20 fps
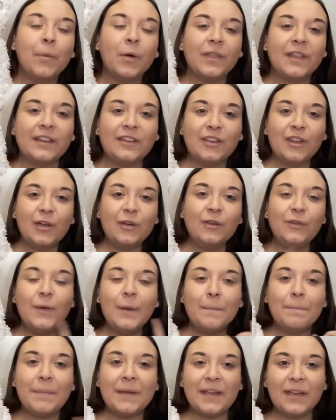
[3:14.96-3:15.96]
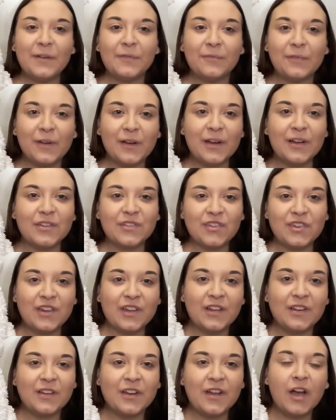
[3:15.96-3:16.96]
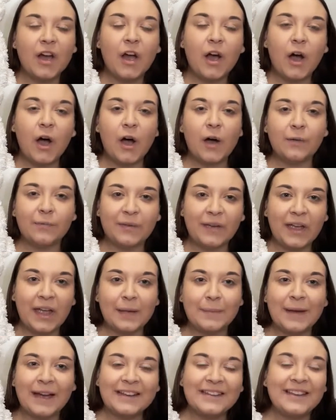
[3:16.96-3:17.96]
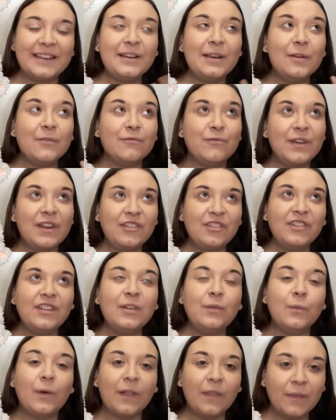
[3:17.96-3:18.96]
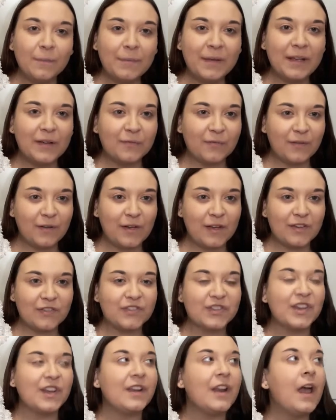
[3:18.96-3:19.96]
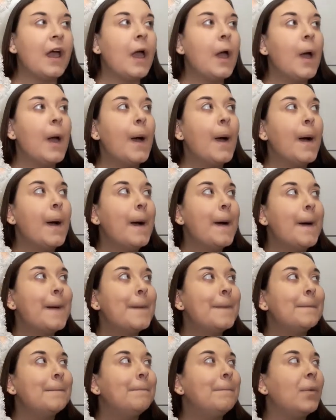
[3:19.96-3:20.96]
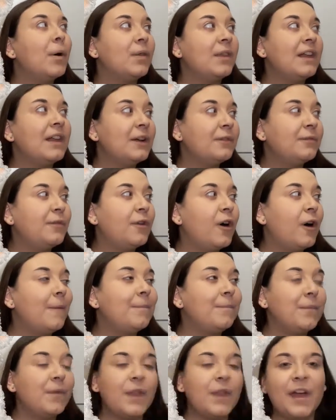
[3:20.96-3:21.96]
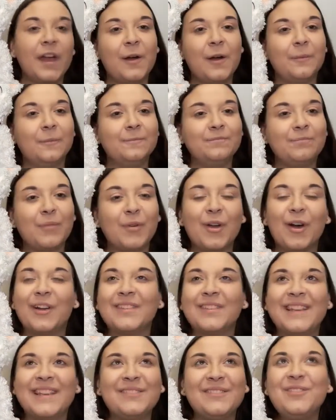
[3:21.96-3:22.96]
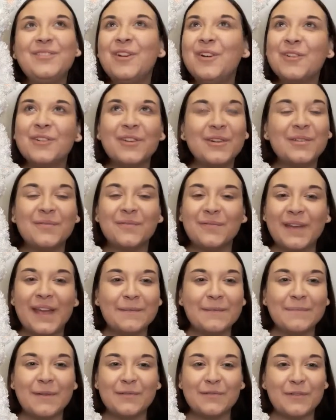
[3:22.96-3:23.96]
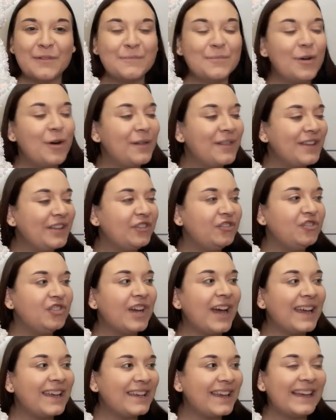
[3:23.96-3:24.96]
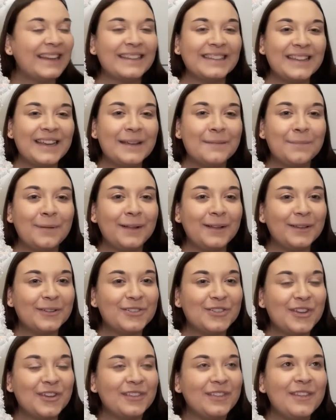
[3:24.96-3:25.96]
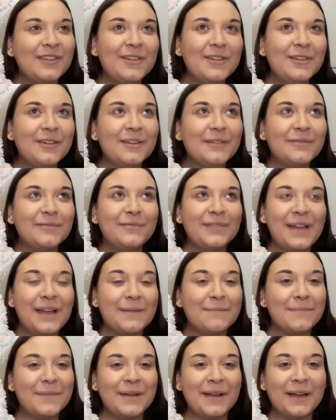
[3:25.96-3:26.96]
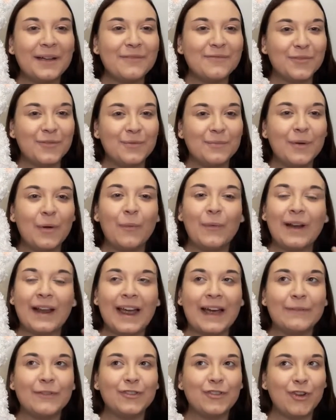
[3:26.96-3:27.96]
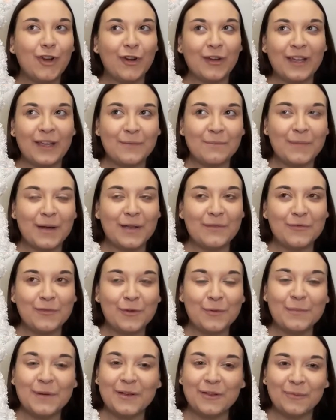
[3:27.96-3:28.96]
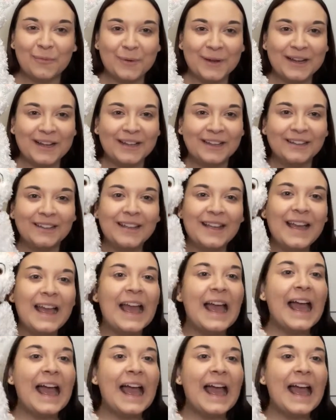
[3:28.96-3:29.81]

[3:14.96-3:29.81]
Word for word: But they do do a bigger version of him. I did originally want the bigger version, but then I thought, no, because he's not going to fit in my room, all these gigantic plushes. They're not going to fit in my room when I have a dog in my room as well.